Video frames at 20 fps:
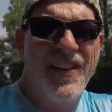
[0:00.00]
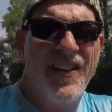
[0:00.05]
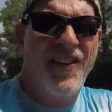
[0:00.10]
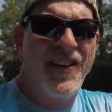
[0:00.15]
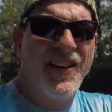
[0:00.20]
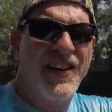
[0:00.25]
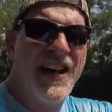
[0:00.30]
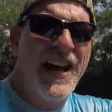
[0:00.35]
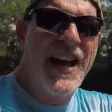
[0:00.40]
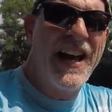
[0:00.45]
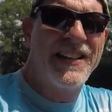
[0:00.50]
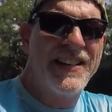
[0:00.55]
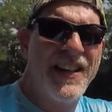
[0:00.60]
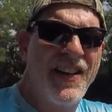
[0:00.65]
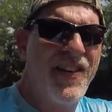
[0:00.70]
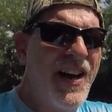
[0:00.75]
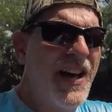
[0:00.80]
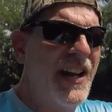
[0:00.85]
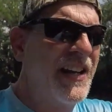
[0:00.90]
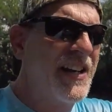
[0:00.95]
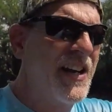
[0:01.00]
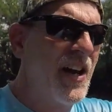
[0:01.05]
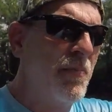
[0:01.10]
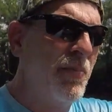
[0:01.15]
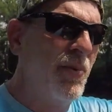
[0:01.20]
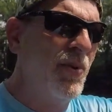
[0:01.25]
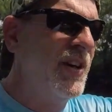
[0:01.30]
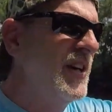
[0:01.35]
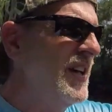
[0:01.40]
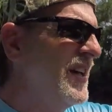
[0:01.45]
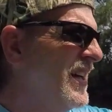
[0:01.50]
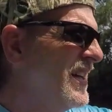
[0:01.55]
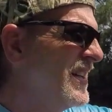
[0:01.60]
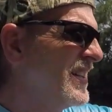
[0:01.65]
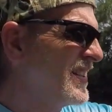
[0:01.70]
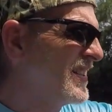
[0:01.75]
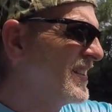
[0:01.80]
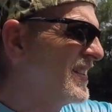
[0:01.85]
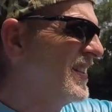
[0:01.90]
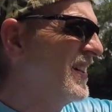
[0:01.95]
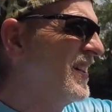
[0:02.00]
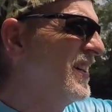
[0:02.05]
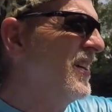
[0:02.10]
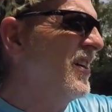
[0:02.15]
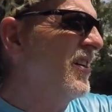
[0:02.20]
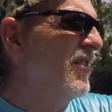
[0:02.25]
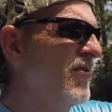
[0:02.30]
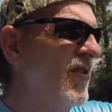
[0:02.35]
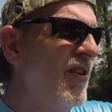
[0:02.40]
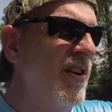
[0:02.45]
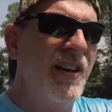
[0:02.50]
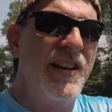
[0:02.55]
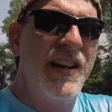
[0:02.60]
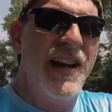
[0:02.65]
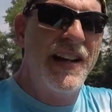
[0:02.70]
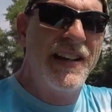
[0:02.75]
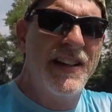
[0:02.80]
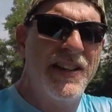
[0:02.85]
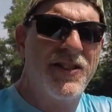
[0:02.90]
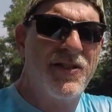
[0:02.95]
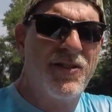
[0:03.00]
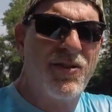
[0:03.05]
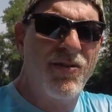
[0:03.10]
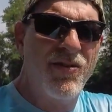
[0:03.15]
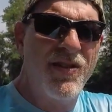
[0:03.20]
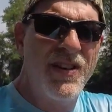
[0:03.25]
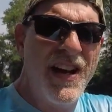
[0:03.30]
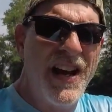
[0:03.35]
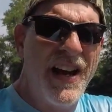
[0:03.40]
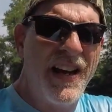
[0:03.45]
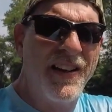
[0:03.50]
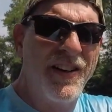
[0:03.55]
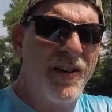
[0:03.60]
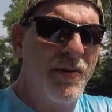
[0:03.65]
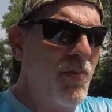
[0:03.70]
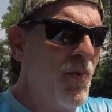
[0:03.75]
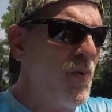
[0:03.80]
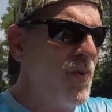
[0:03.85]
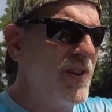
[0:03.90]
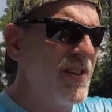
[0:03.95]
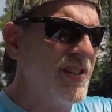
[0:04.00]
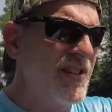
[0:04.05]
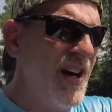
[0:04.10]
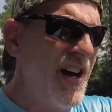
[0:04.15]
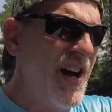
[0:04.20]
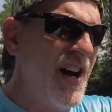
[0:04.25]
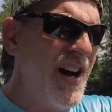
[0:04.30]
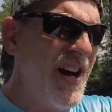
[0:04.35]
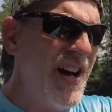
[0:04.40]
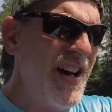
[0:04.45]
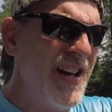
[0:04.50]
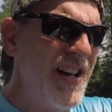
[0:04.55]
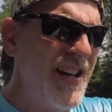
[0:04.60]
right, guys, I've had a couple of hits running down this tree out here. Boy, it's hot.